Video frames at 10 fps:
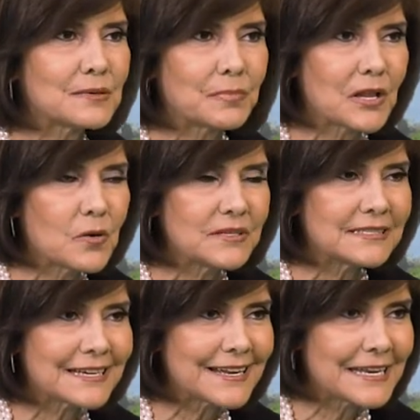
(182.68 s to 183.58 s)

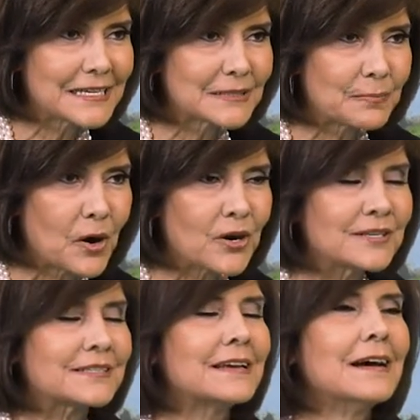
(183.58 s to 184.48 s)
diplomacy on his
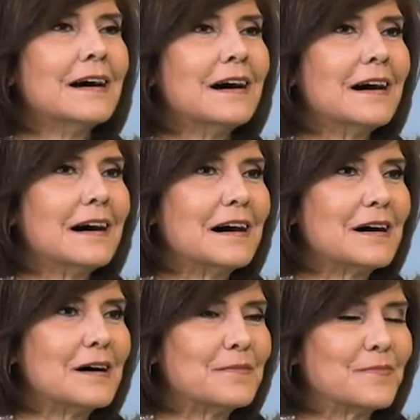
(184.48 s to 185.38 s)
part.
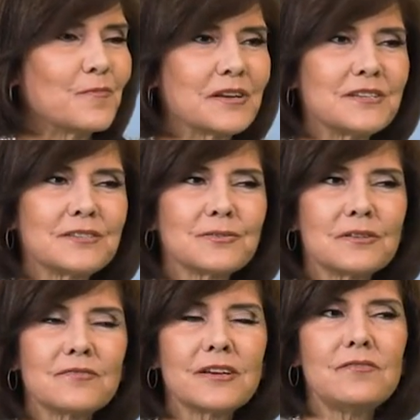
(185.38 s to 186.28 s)
Um, wanted to sort
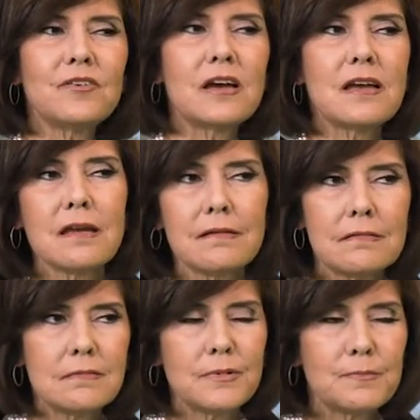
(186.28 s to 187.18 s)
of convey,
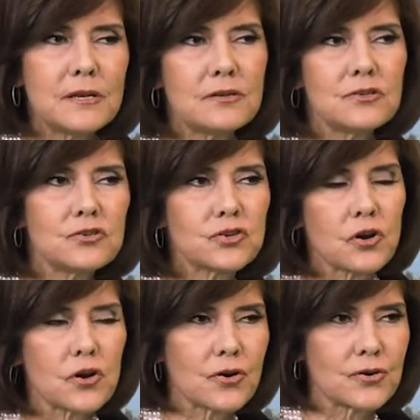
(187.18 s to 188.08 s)
oh, I'm a bit in
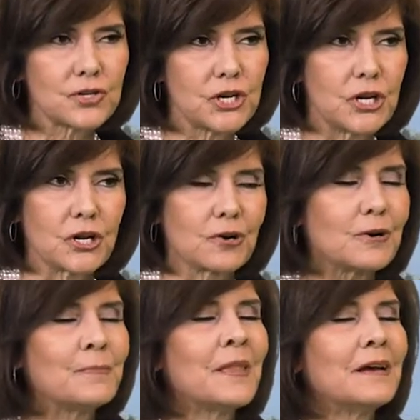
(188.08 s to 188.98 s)
charge
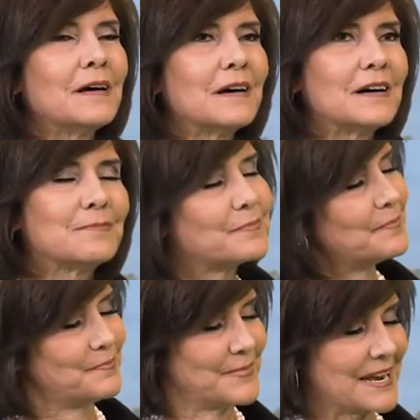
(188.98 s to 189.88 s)
here. Uh,
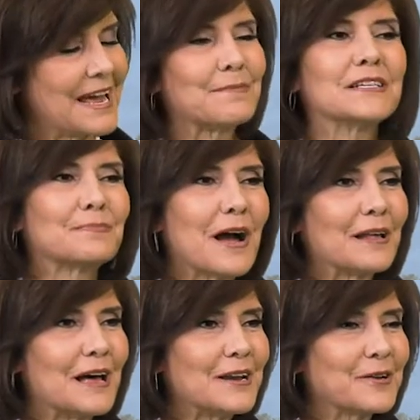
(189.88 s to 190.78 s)
but I had my
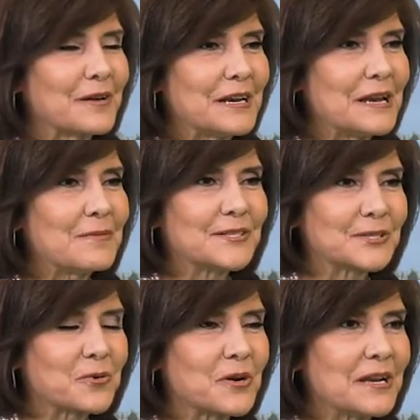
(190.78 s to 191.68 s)
smile on, greeted him,
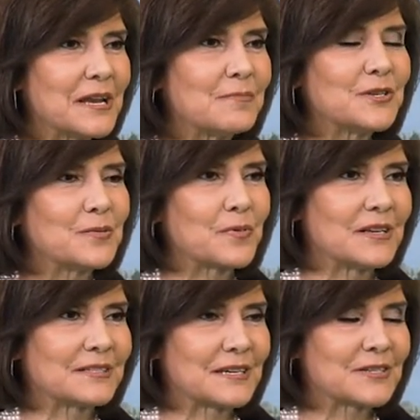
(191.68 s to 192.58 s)
escorted him to
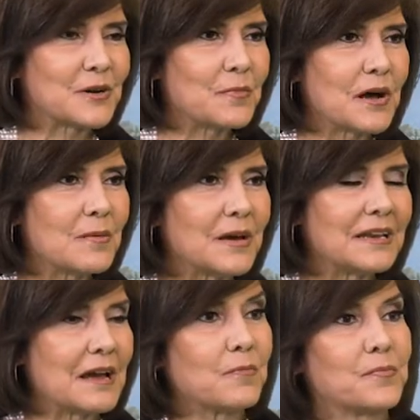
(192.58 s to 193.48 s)
President Obama.
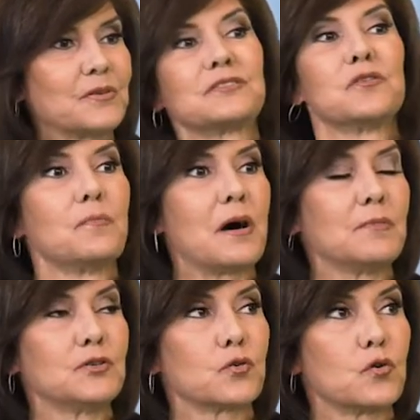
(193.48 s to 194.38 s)
Now, President
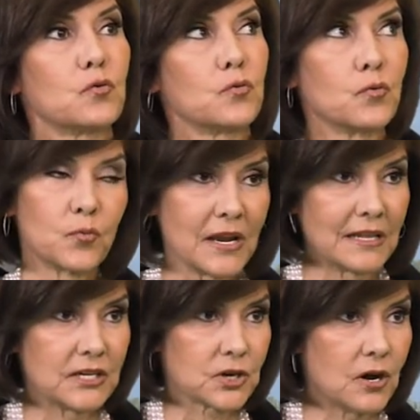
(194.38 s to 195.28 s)
Obama is
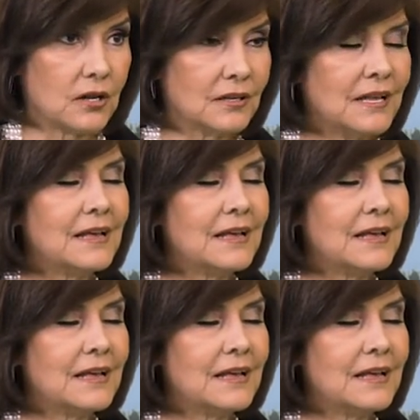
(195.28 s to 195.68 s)
really tall.